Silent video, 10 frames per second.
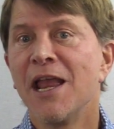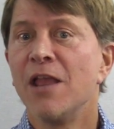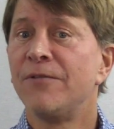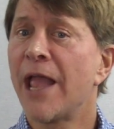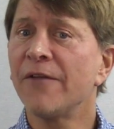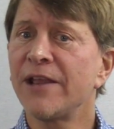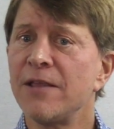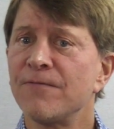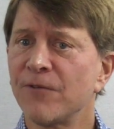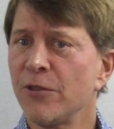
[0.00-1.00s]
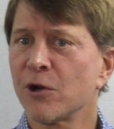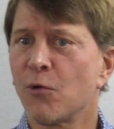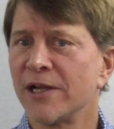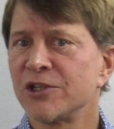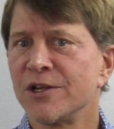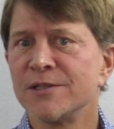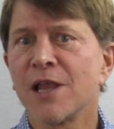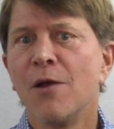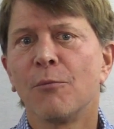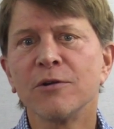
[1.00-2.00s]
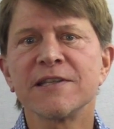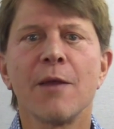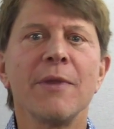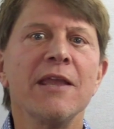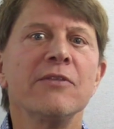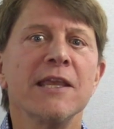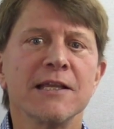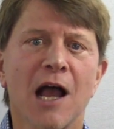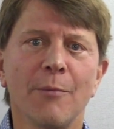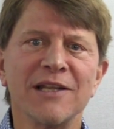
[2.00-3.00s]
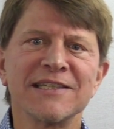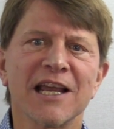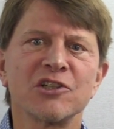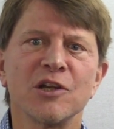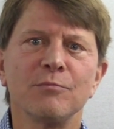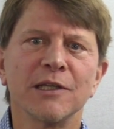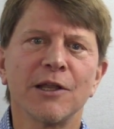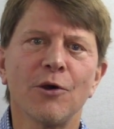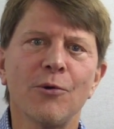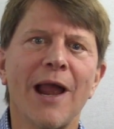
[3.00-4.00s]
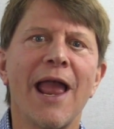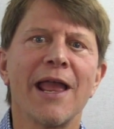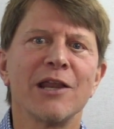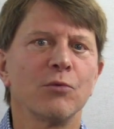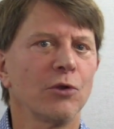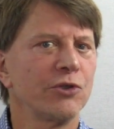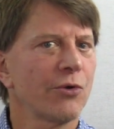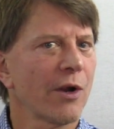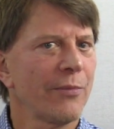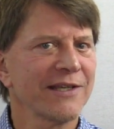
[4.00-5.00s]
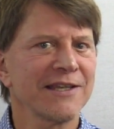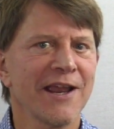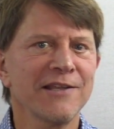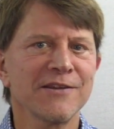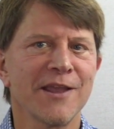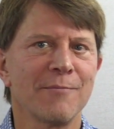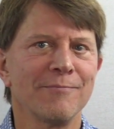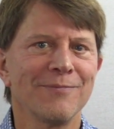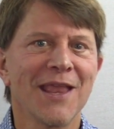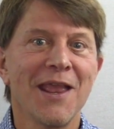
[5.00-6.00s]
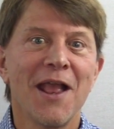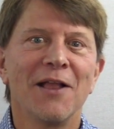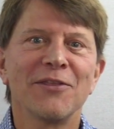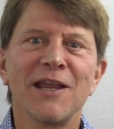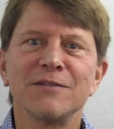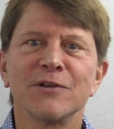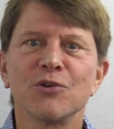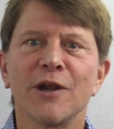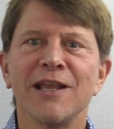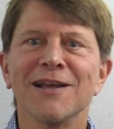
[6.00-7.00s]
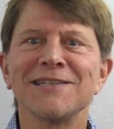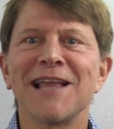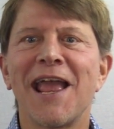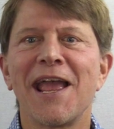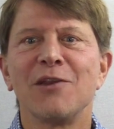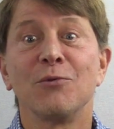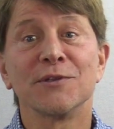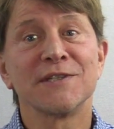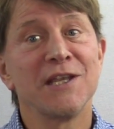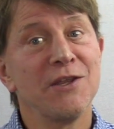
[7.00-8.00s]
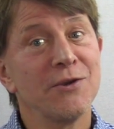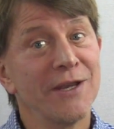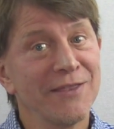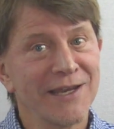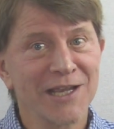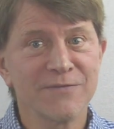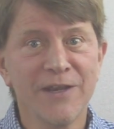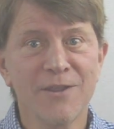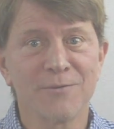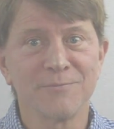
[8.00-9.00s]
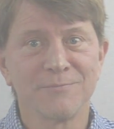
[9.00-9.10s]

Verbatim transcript: If you have any further questions, post them in the comments section below and we'll do our best to answer them. Thanks for joining us, and we'll see you in the next video.